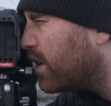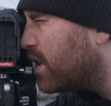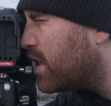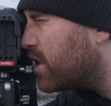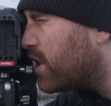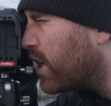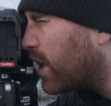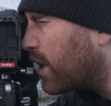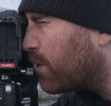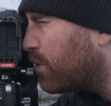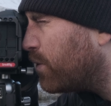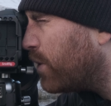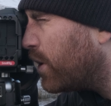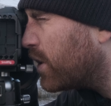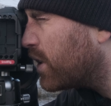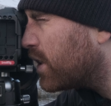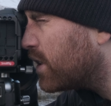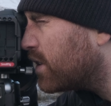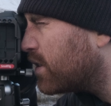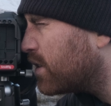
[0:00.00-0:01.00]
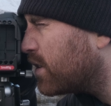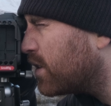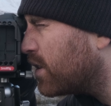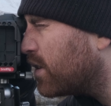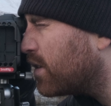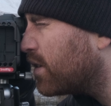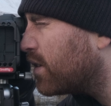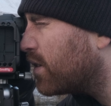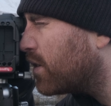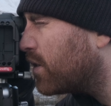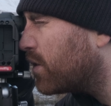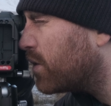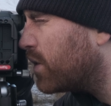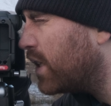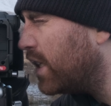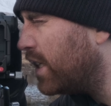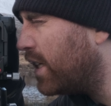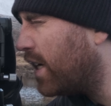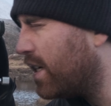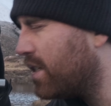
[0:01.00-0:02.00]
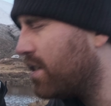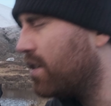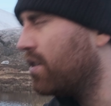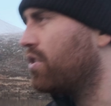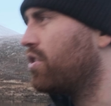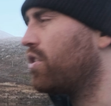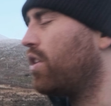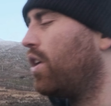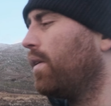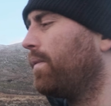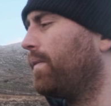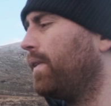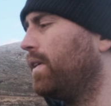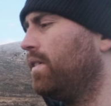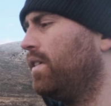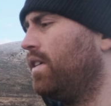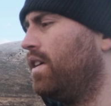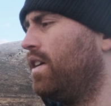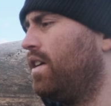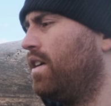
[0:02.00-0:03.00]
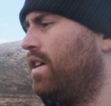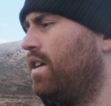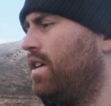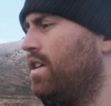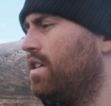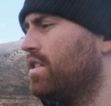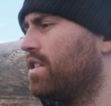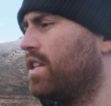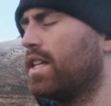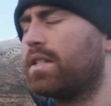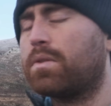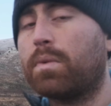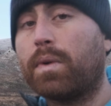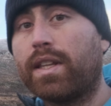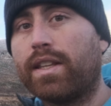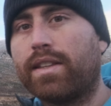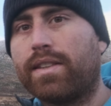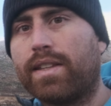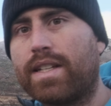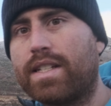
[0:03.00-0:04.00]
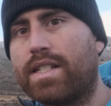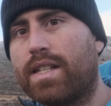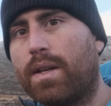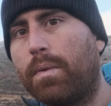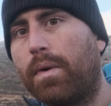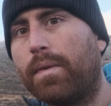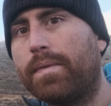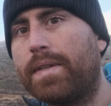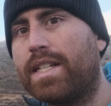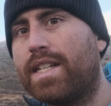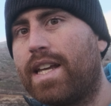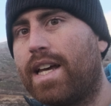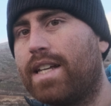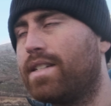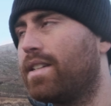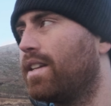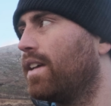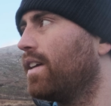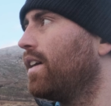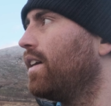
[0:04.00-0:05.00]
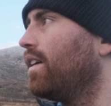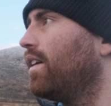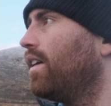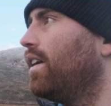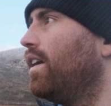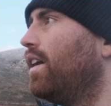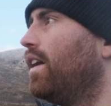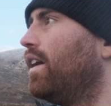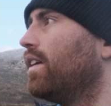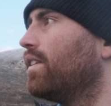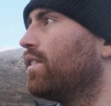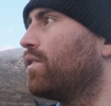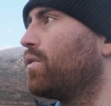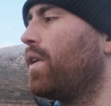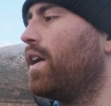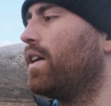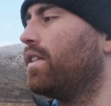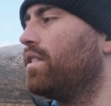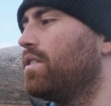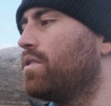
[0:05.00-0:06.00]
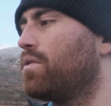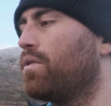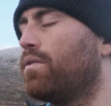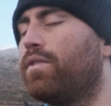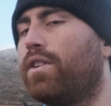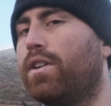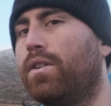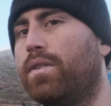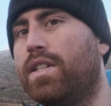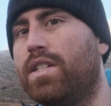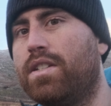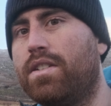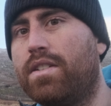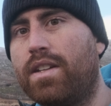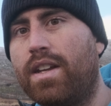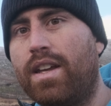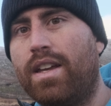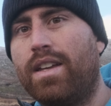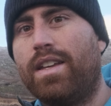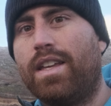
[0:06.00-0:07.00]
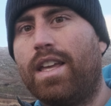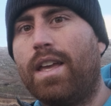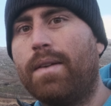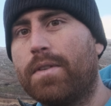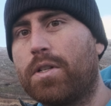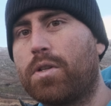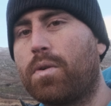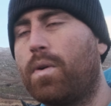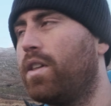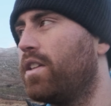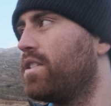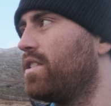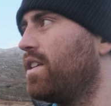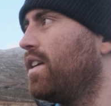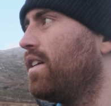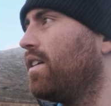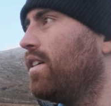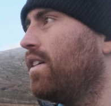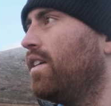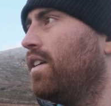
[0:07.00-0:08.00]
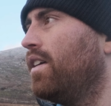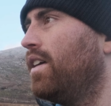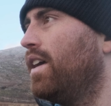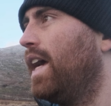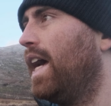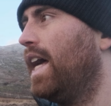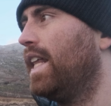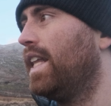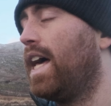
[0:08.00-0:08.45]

Check focus, really nice and sharp. So that's one of the things I will be testing throughout this review, is image quality, and